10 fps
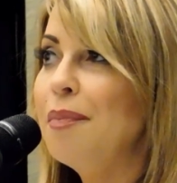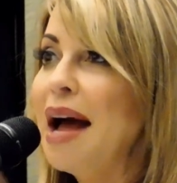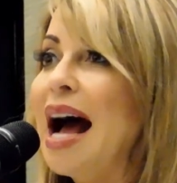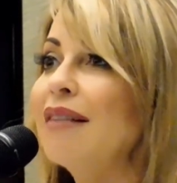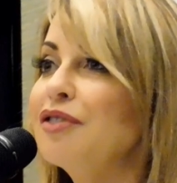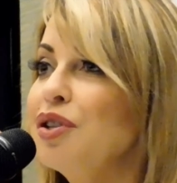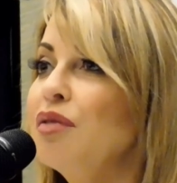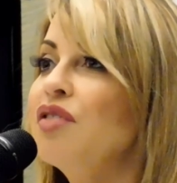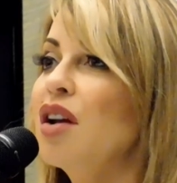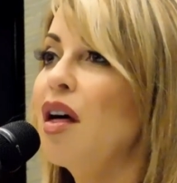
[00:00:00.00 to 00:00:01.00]
after
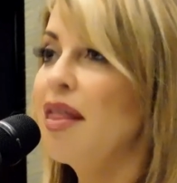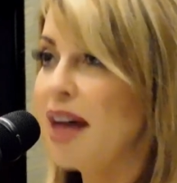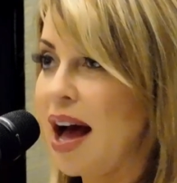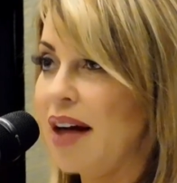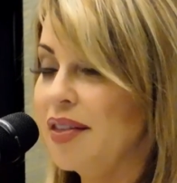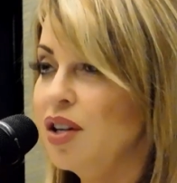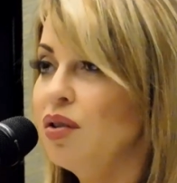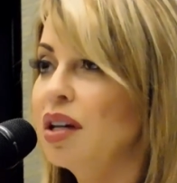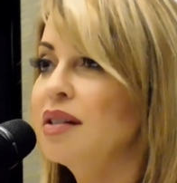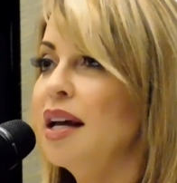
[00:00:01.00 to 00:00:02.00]
you've done all that, then you
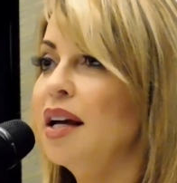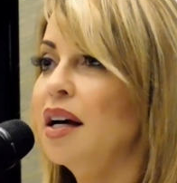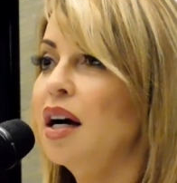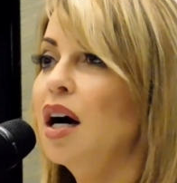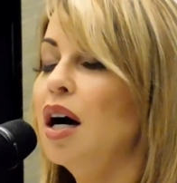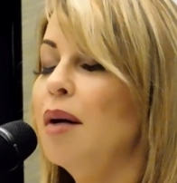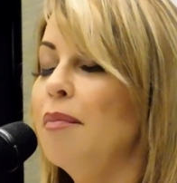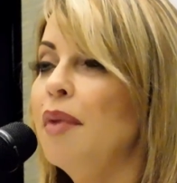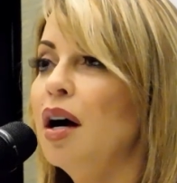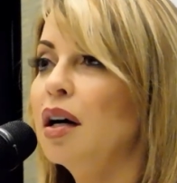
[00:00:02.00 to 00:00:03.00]
can take
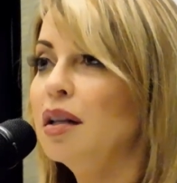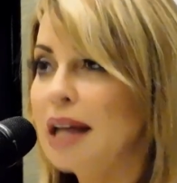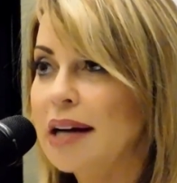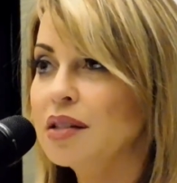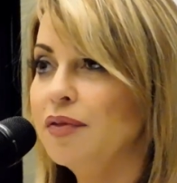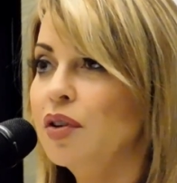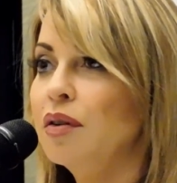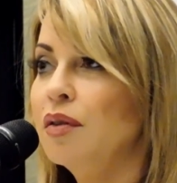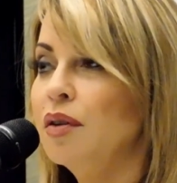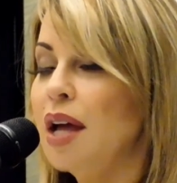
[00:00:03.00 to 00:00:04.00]
a class
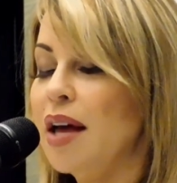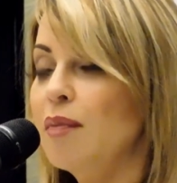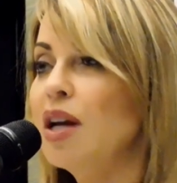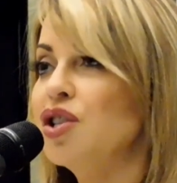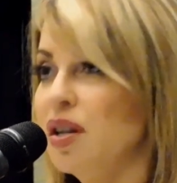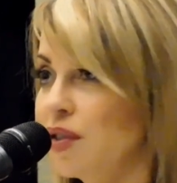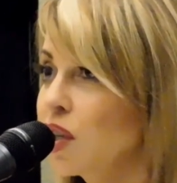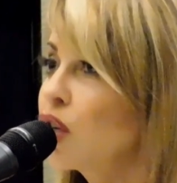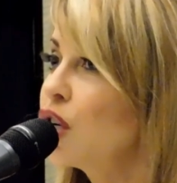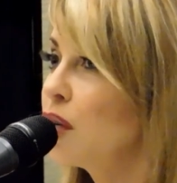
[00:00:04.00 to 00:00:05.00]
for animation if
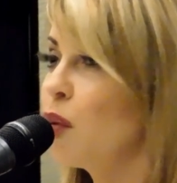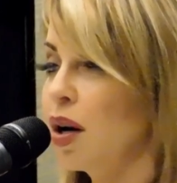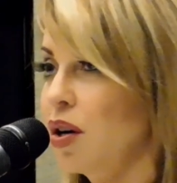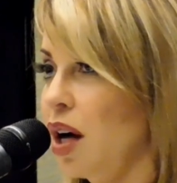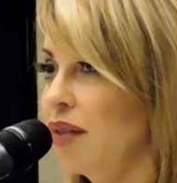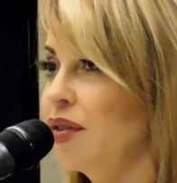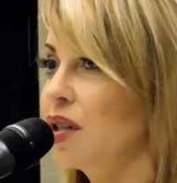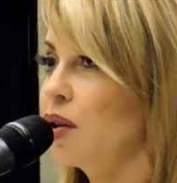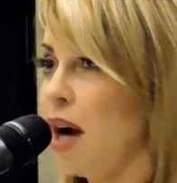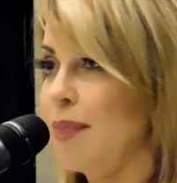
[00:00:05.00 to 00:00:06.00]
it's a good one, not if it's a
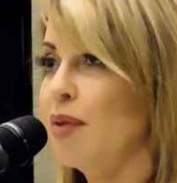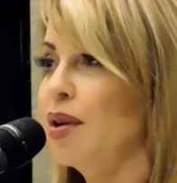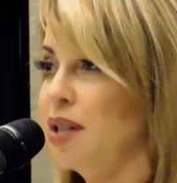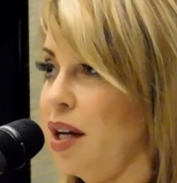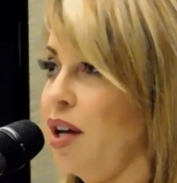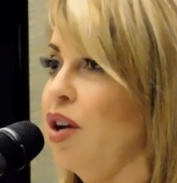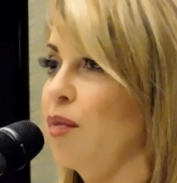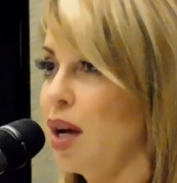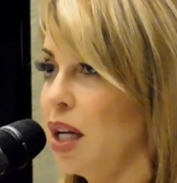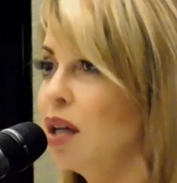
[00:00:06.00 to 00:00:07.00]
crappy one taking your
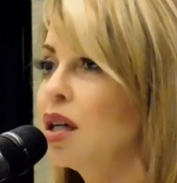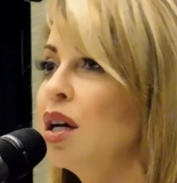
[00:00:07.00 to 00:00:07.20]
money.